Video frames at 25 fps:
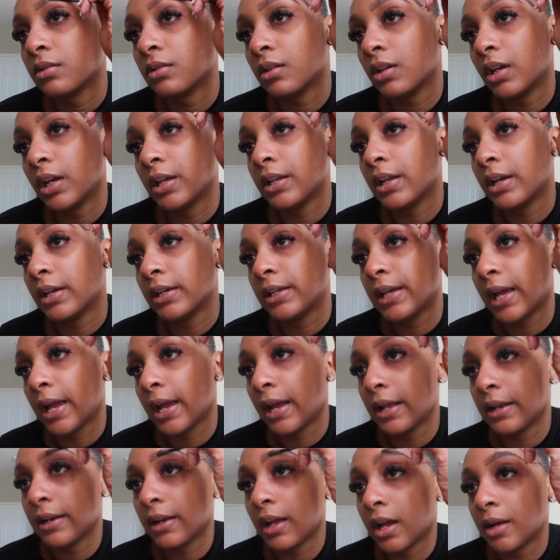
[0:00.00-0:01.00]
And
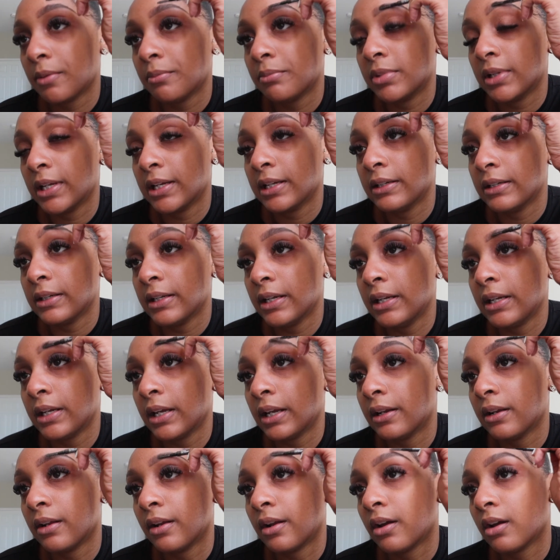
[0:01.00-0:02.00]
again, I'm blending
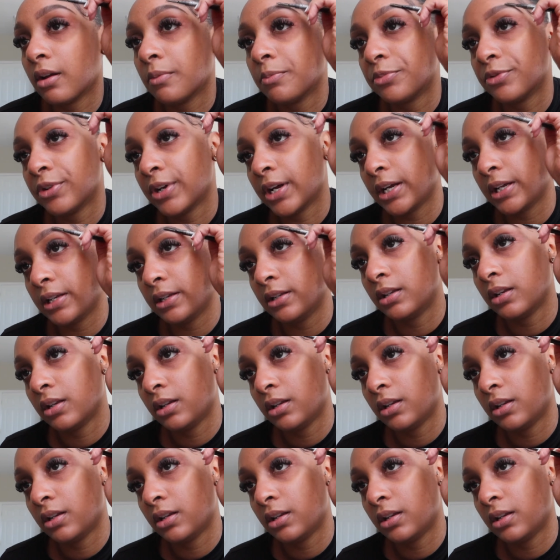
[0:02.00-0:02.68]
in an upright